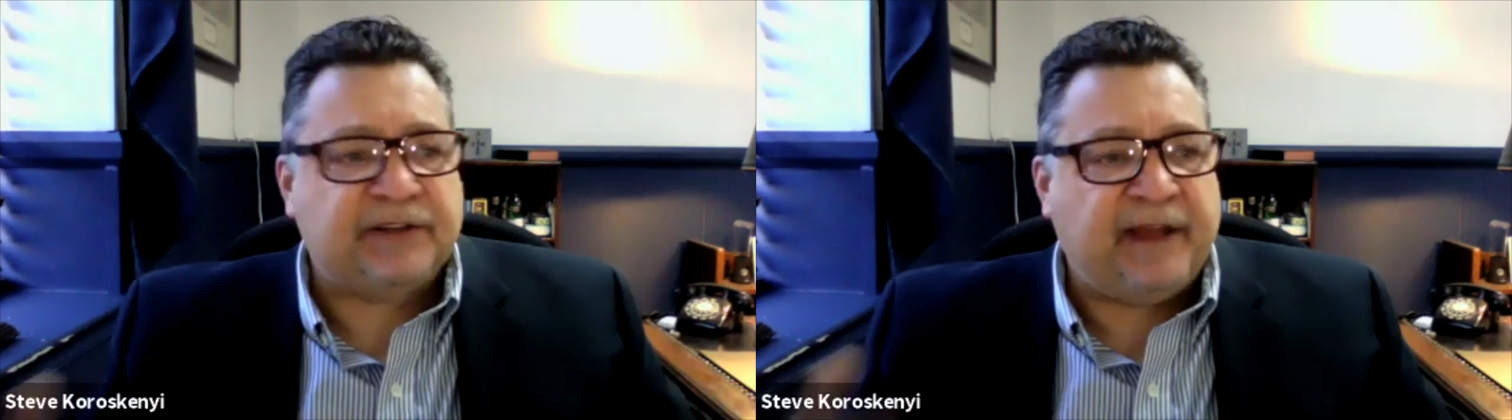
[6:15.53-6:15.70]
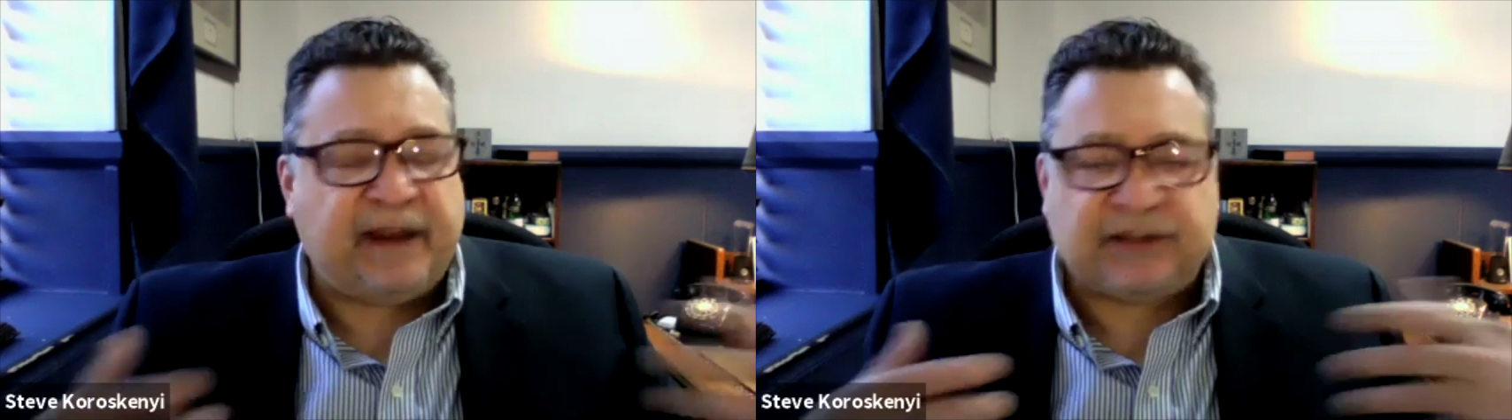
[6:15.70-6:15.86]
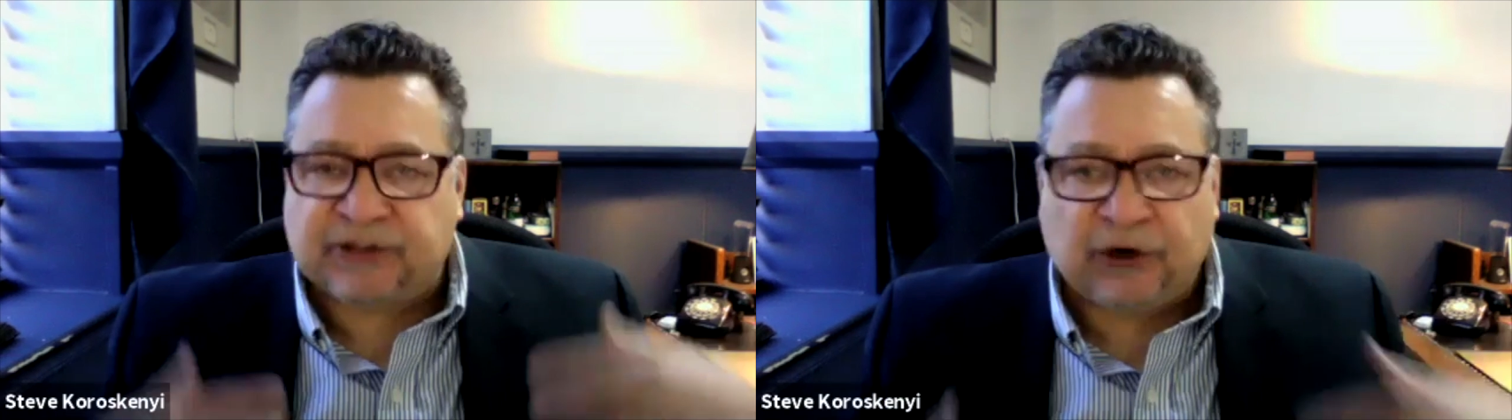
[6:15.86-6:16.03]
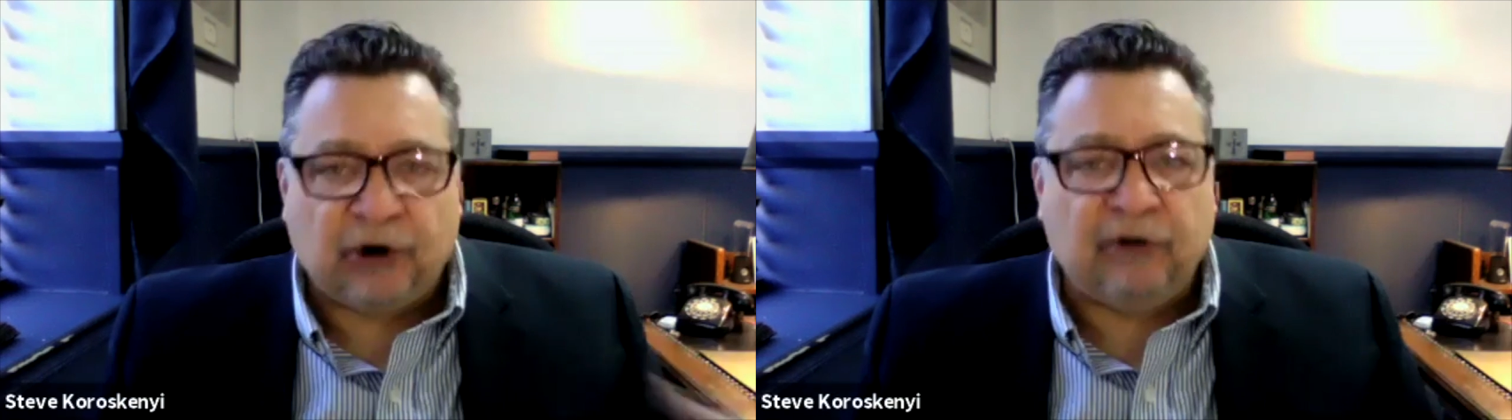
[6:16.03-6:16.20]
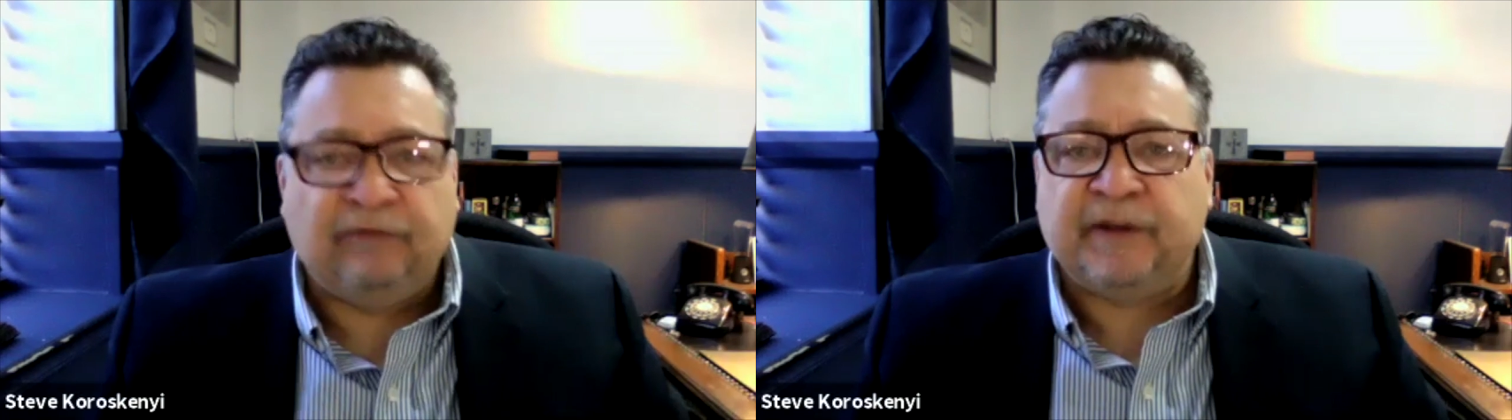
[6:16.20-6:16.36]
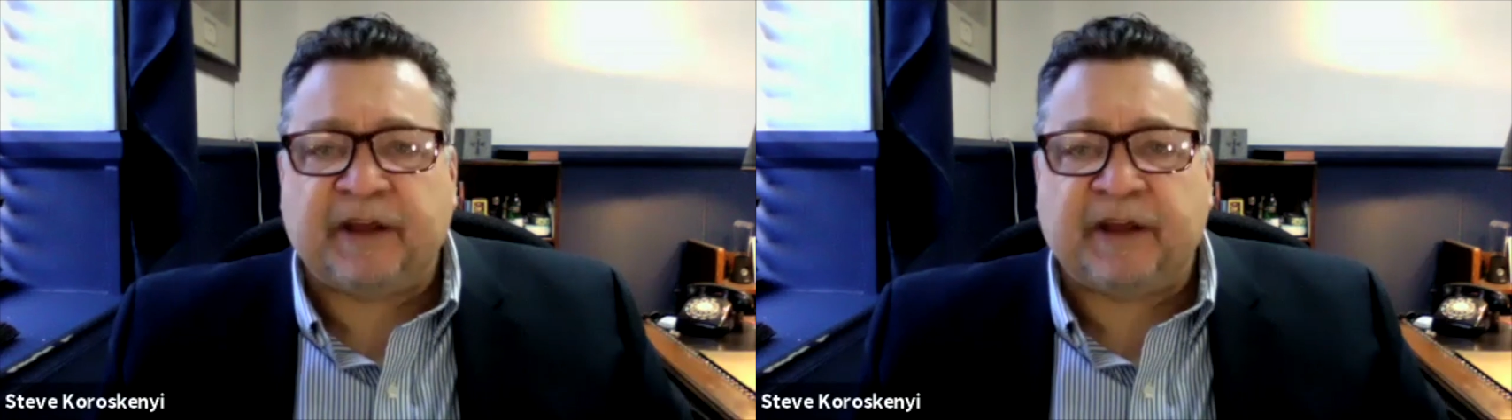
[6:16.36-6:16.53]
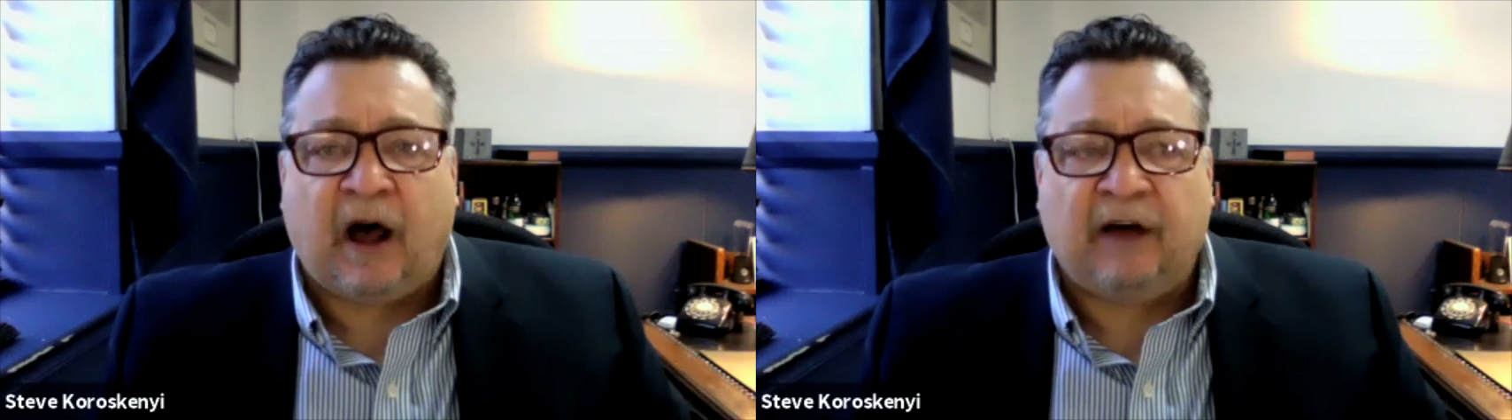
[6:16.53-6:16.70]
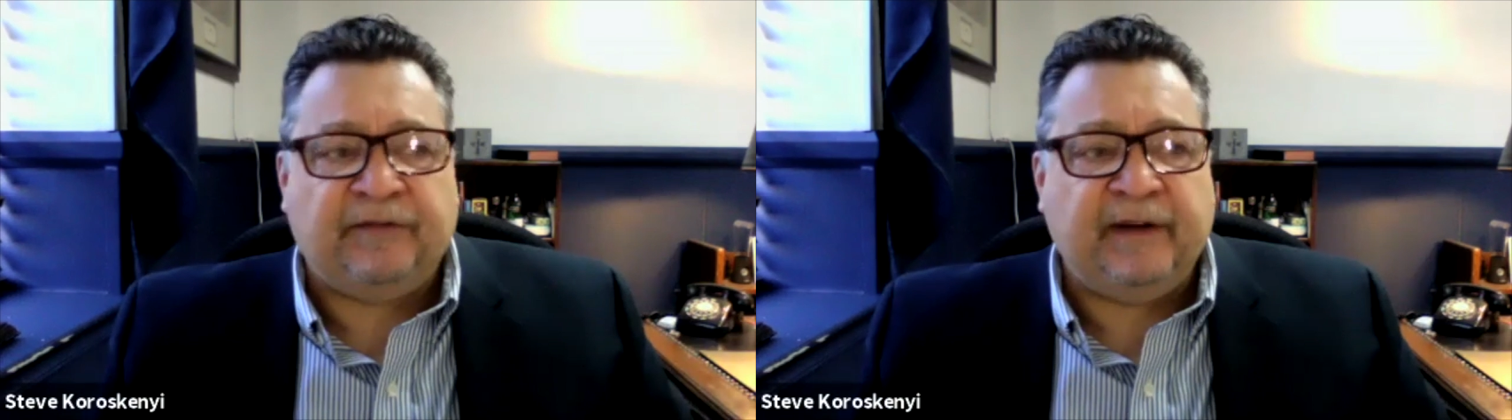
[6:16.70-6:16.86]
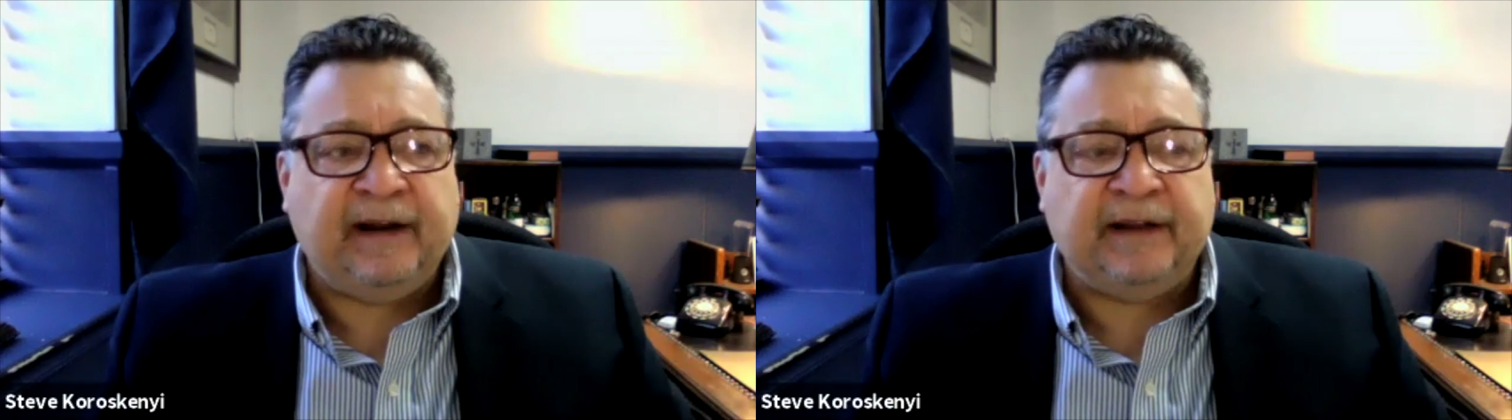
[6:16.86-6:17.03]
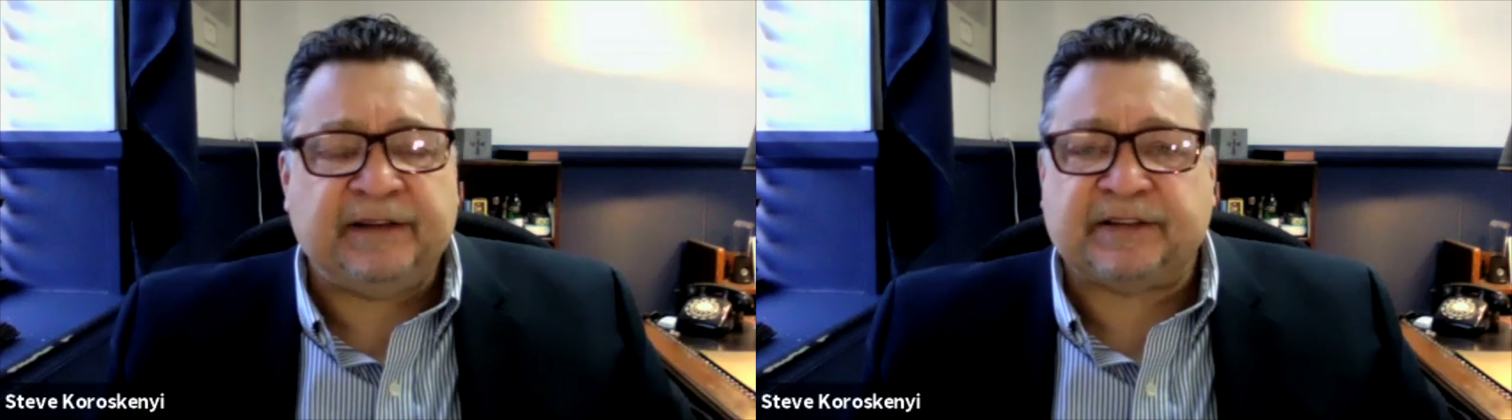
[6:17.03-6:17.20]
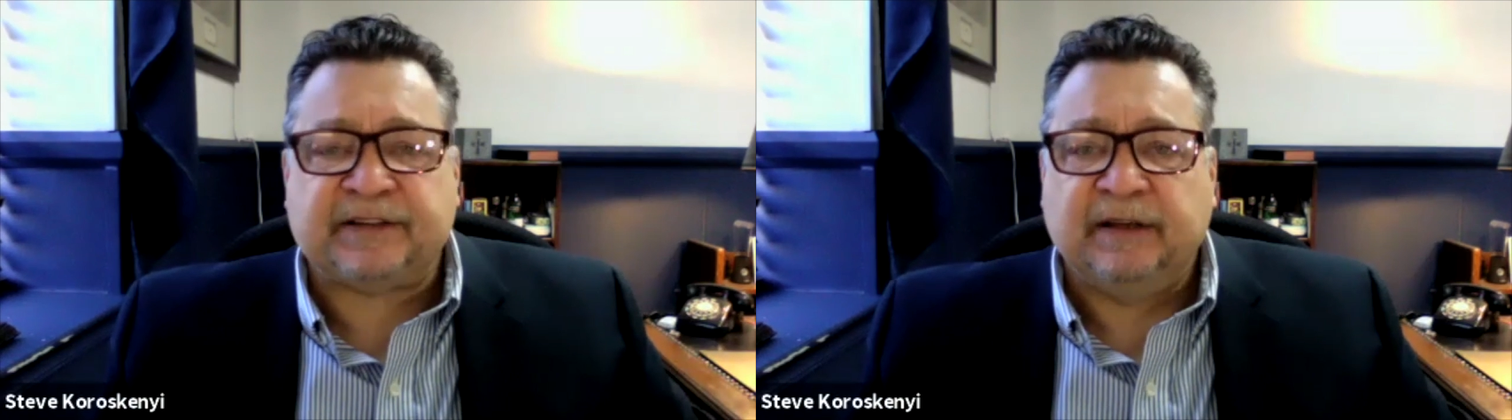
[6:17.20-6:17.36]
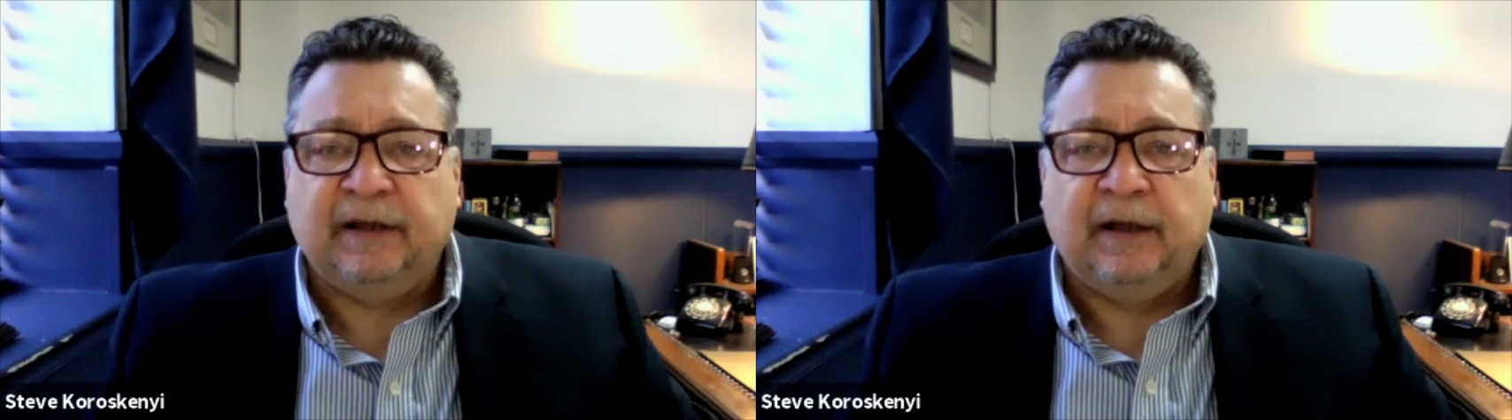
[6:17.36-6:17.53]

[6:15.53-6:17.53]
They serve with confidence.